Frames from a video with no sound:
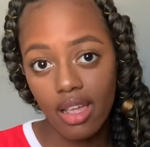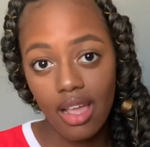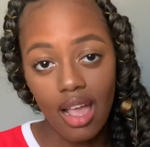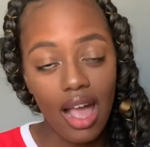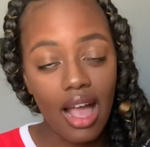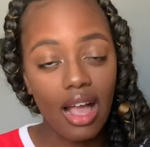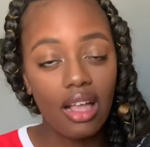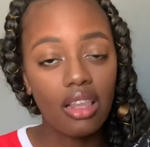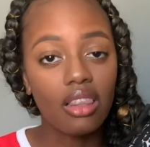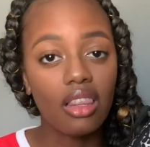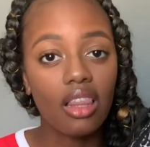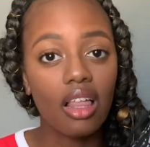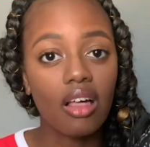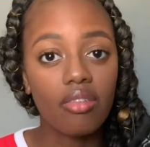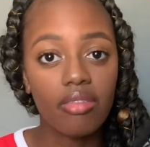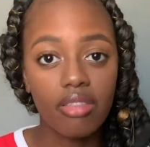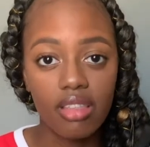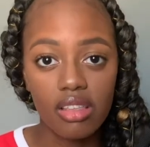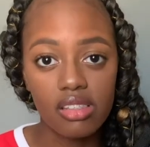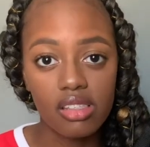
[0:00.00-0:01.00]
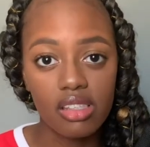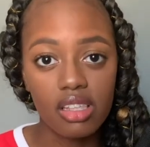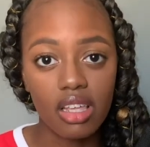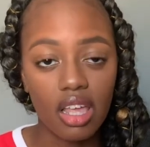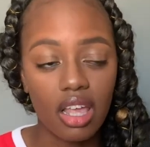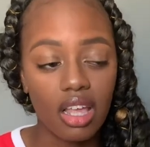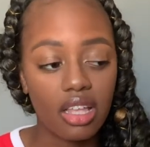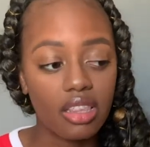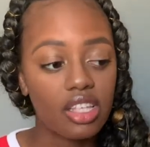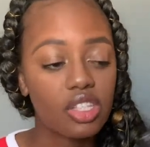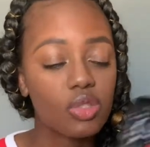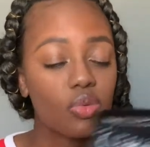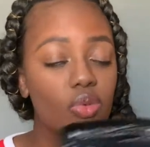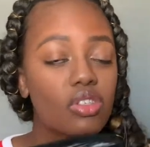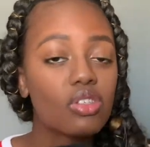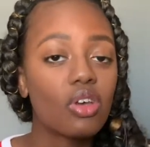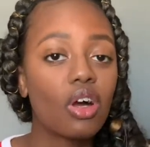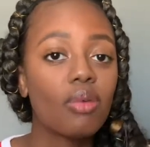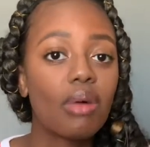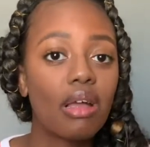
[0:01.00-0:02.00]
I love this thing. This was
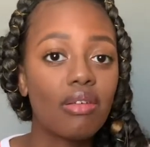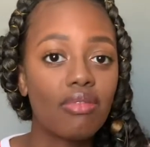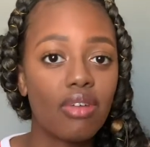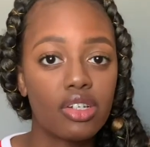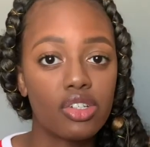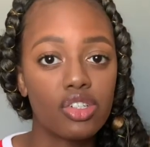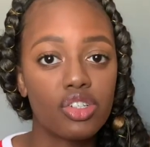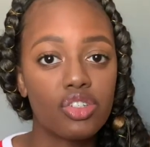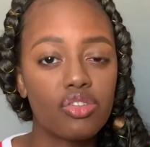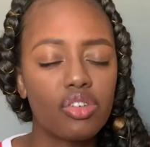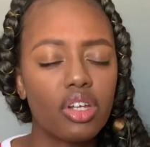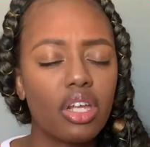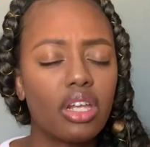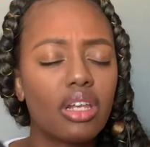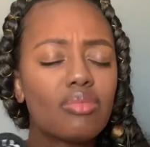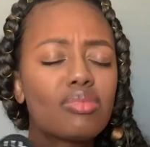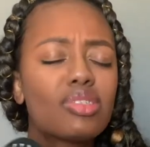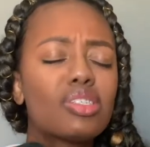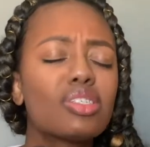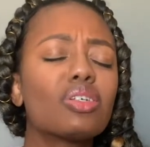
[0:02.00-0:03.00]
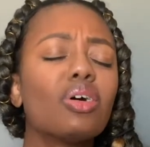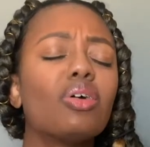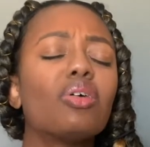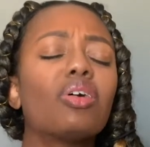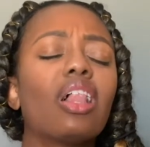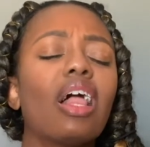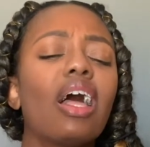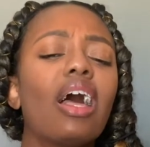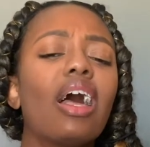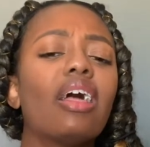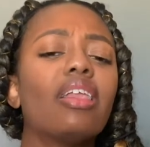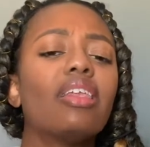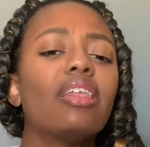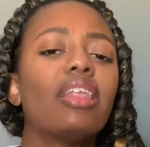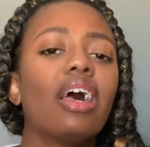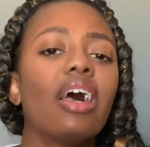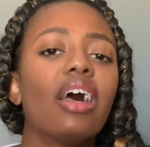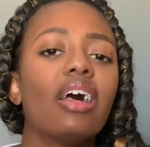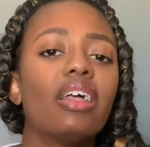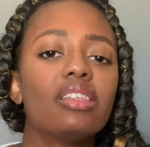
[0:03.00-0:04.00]
on my registry, and I'm so glad
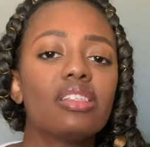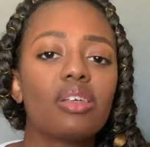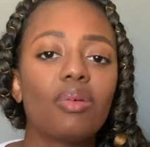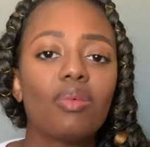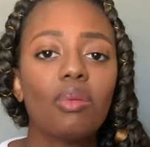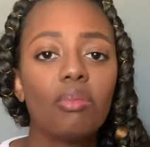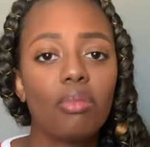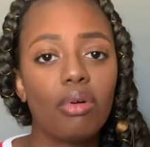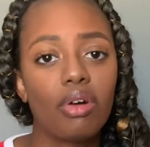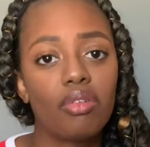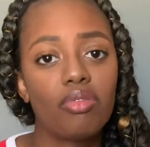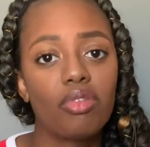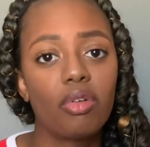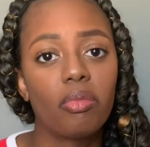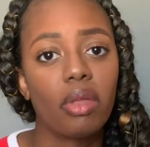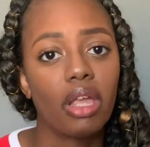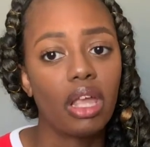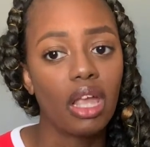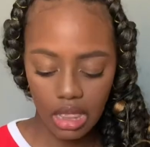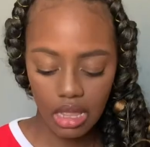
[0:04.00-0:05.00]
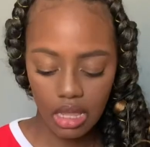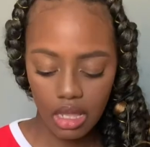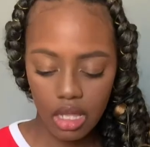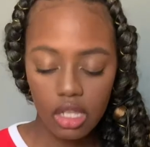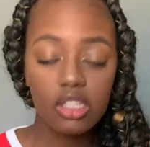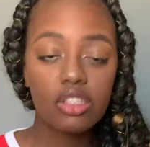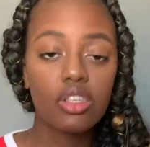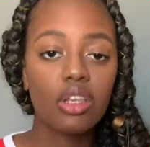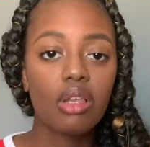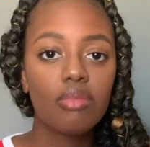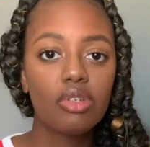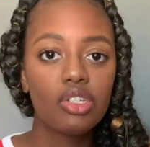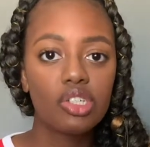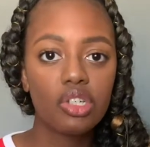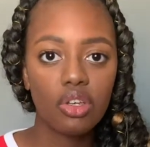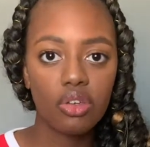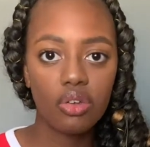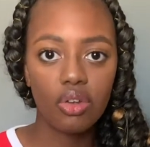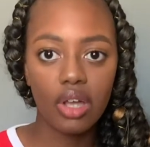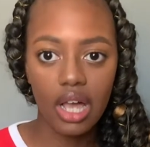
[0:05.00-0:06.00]
that someone bought it for me. So let me show
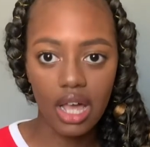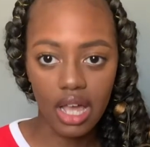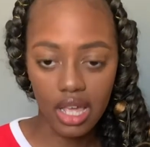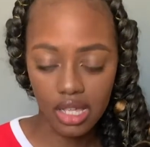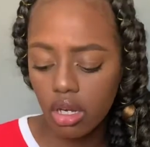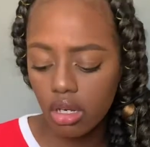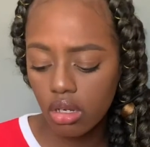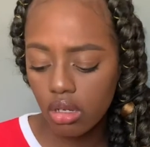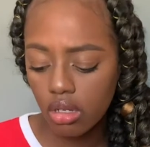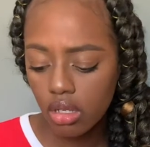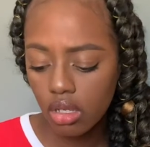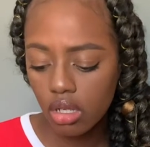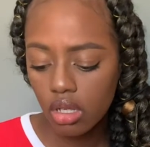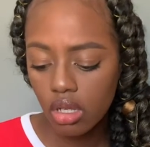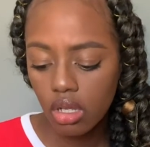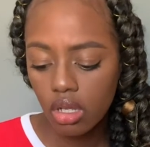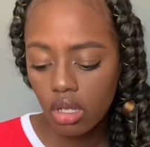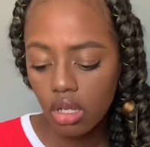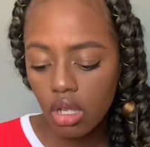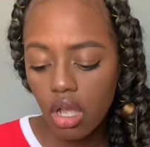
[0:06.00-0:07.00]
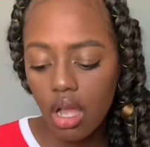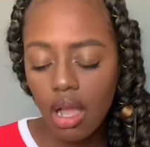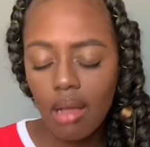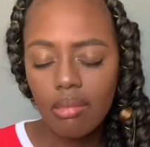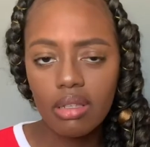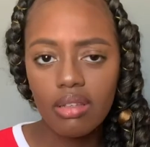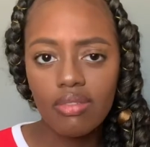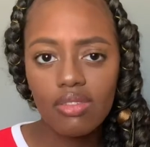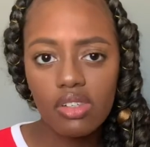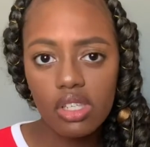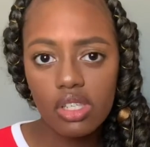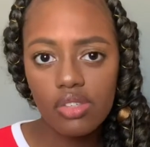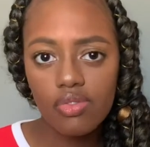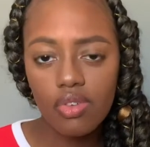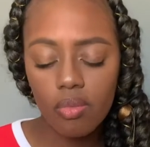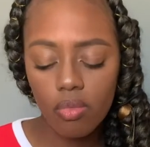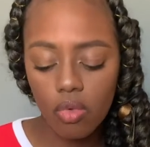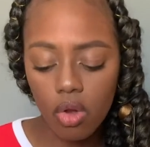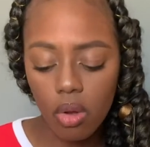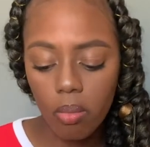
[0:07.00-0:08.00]
you guys. I believe this is
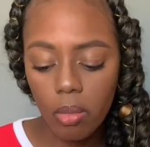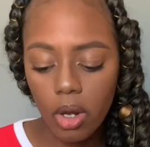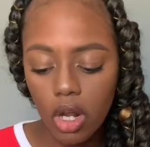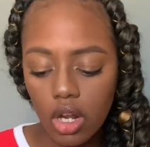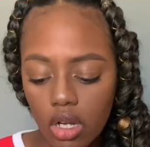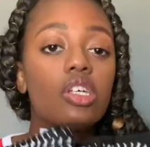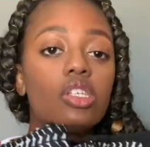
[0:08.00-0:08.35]
from Walmart.